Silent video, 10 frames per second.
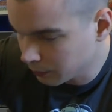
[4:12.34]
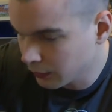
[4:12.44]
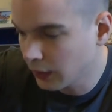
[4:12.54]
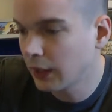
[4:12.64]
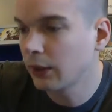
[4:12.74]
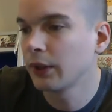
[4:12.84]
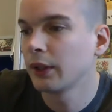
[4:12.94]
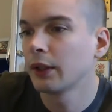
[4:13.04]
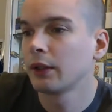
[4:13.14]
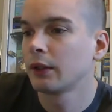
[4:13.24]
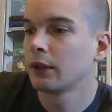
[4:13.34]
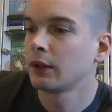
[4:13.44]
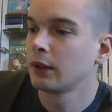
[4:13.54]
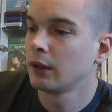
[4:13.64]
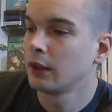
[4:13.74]
pull it out here.
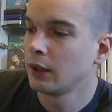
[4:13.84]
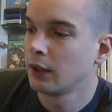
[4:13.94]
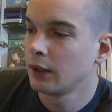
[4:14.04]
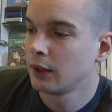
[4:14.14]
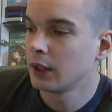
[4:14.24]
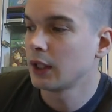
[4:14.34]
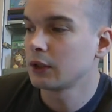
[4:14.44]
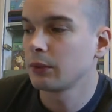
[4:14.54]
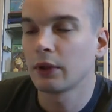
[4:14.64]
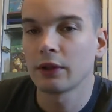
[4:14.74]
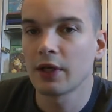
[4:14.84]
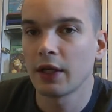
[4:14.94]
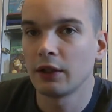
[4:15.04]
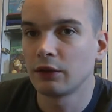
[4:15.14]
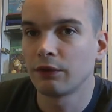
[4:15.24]
Yeah, so we've got a
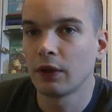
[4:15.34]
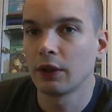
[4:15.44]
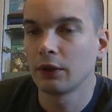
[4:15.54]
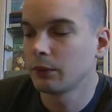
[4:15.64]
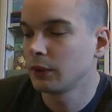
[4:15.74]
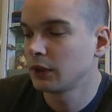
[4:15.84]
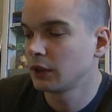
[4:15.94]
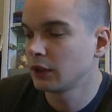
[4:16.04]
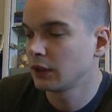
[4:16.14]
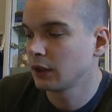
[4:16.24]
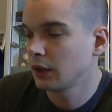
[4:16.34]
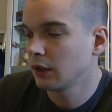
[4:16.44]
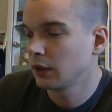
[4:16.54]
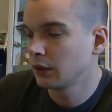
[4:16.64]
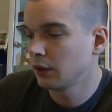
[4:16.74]
10-inch vinyl which is
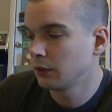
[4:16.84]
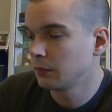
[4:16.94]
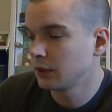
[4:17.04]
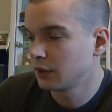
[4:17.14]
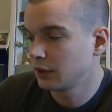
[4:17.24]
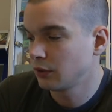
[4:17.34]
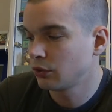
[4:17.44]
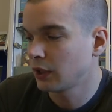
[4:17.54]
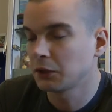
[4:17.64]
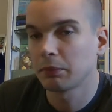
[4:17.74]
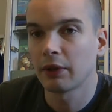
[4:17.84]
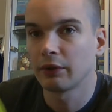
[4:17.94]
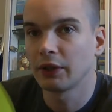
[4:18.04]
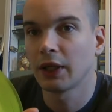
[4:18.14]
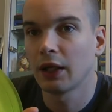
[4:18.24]
like luminous
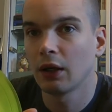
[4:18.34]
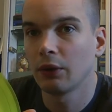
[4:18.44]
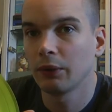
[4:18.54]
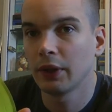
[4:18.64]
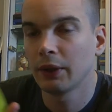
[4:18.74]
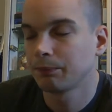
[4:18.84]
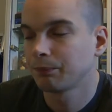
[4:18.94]
transparent yellow there.